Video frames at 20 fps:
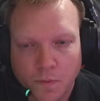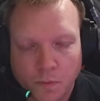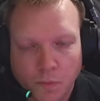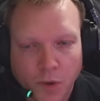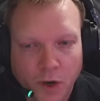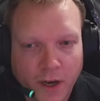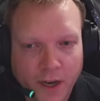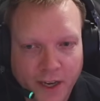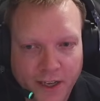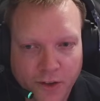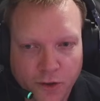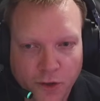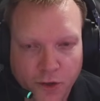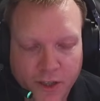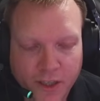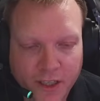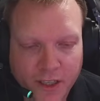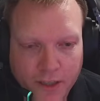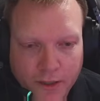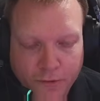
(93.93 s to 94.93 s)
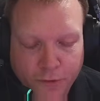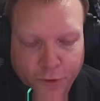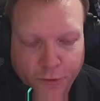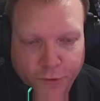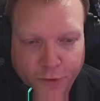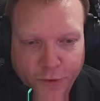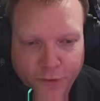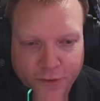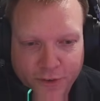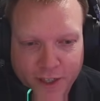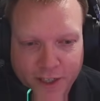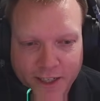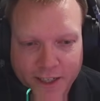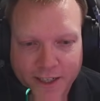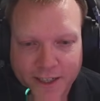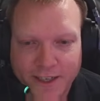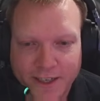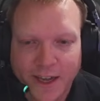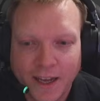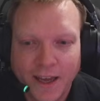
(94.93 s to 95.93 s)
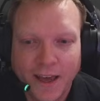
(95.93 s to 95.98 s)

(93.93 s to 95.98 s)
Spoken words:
by unlocking level 15.